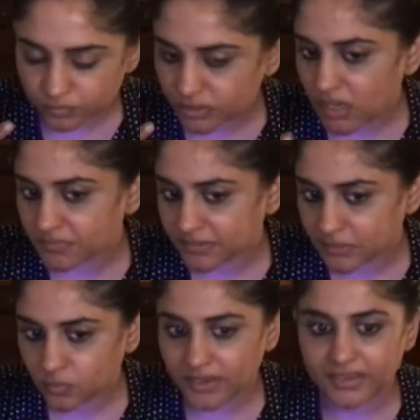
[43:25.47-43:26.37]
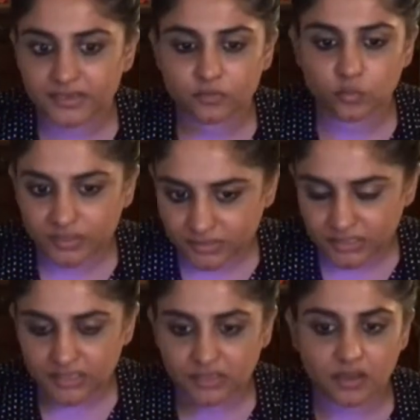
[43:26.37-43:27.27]
predominantly white,
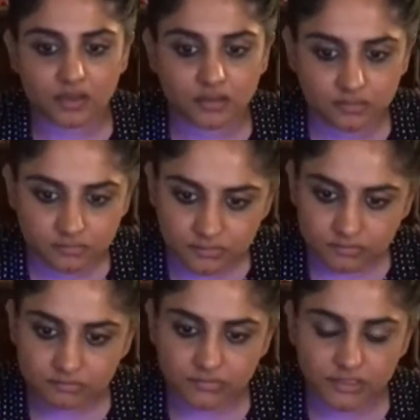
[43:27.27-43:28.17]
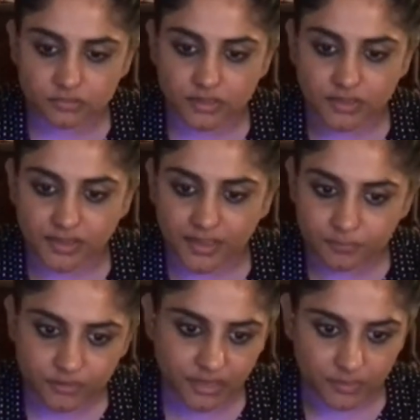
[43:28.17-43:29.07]
wealthy, young, a
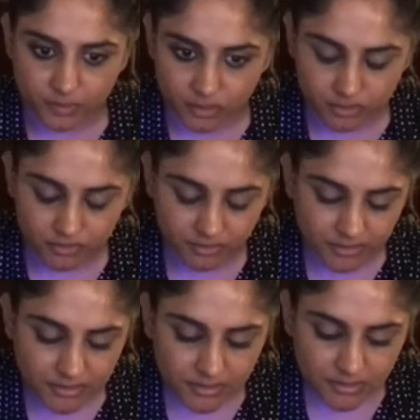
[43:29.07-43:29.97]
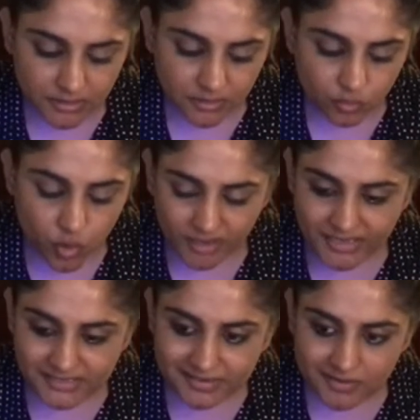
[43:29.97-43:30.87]
hip neighborhood.
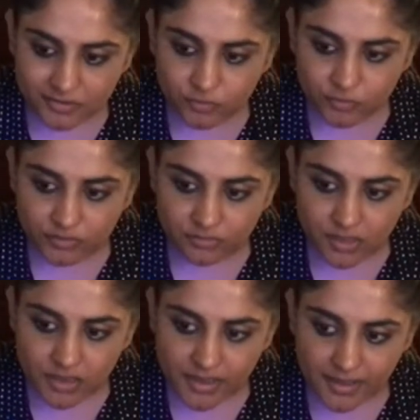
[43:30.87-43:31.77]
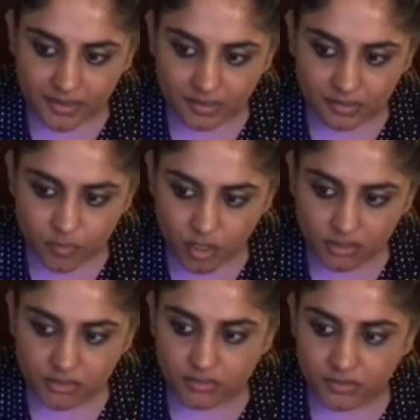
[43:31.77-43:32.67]
Walking down with my
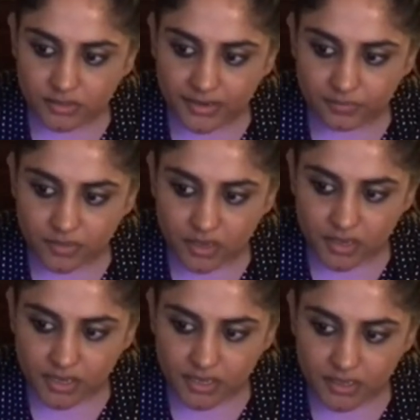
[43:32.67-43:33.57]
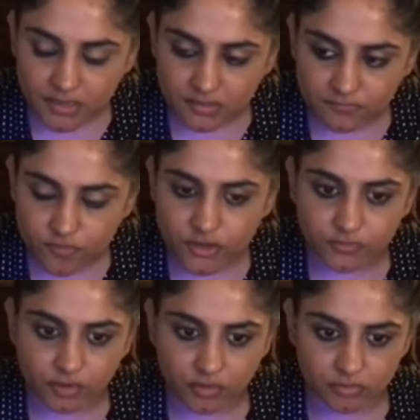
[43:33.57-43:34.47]
partner and my
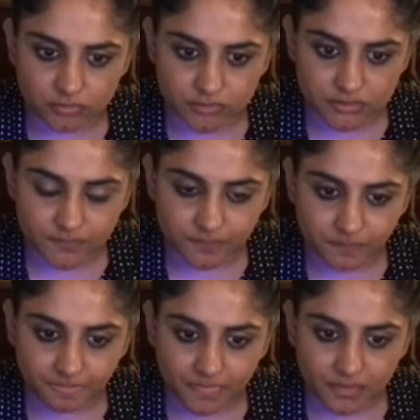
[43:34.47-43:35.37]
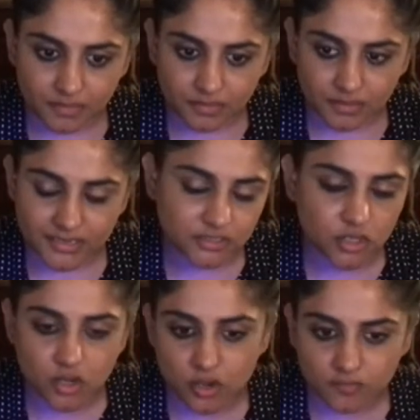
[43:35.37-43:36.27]
4-year-old, I
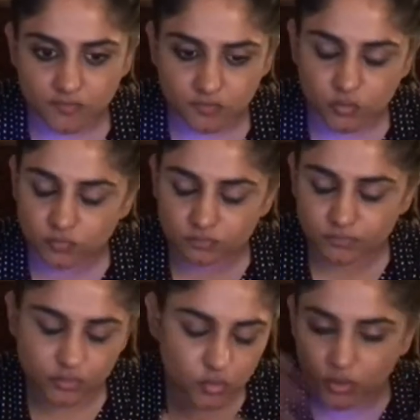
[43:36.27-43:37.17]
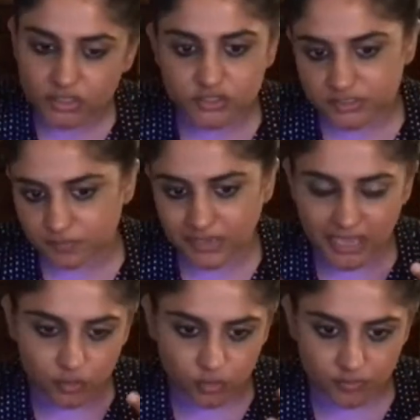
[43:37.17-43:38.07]
saw this gorgeous
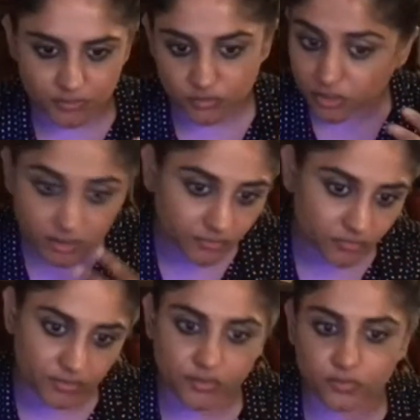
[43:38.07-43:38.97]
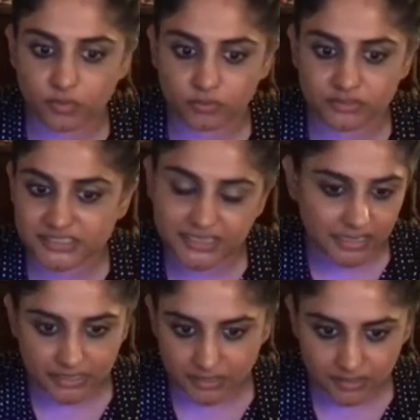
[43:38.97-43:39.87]
Black woman with her 3-year-old
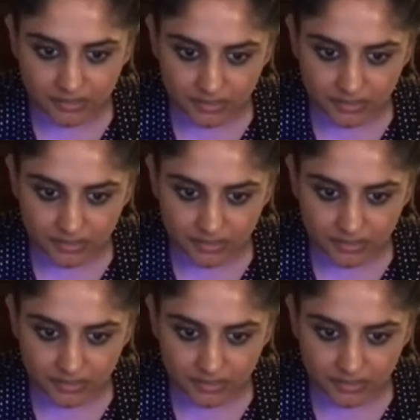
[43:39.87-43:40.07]
sing.